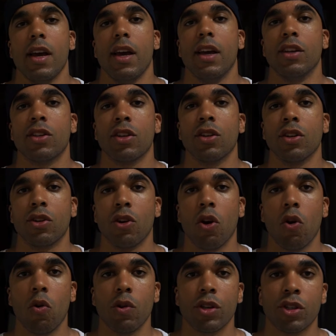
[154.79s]
it's going to
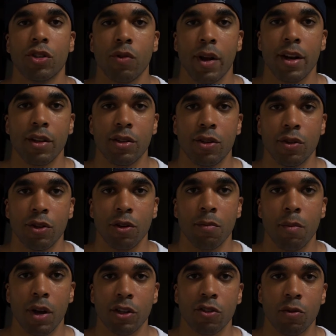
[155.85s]
go straight into your
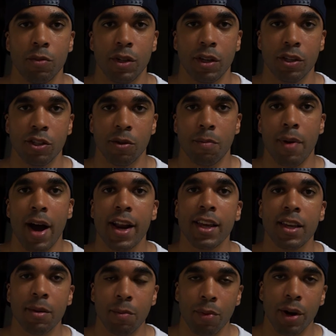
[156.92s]
muscle because your body
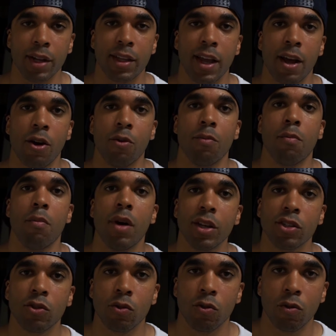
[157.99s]
can break down
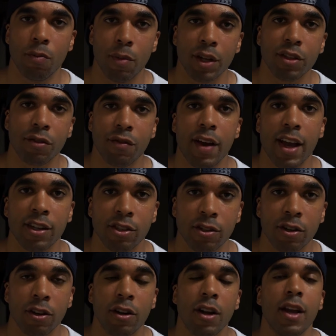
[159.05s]
muscle much
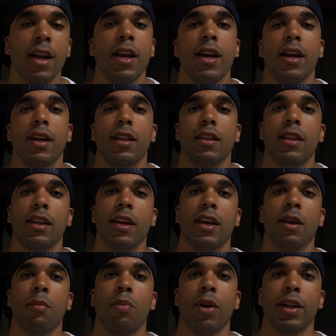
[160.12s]
faster than it
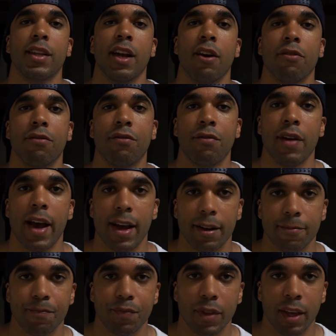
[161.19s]
can break down fat.
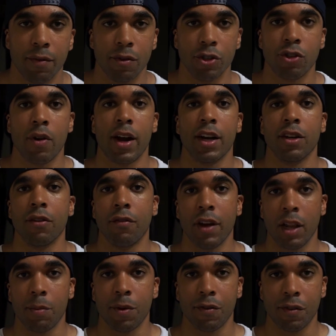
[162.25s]
If you're trying to
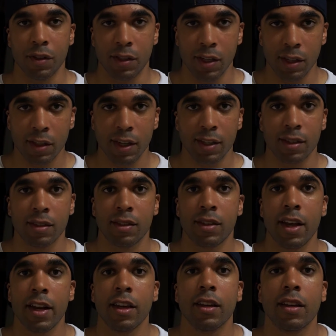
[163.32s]
develop a physique that's
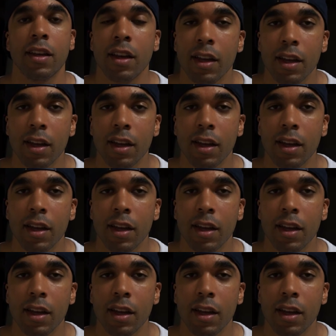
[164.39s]
aesthetic,